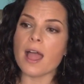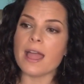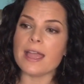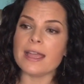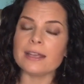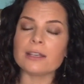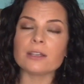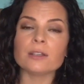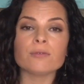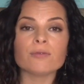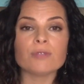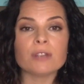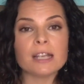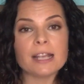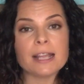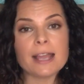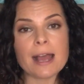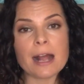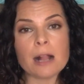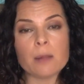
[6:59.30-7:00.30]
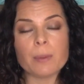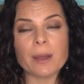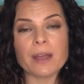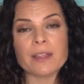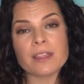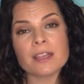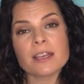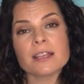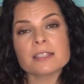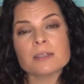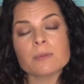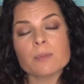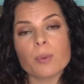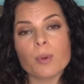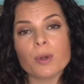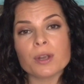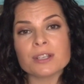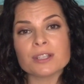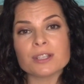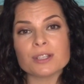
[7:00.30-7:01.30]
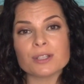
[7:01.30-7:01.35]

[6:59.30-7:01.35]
it can really help. I think it's important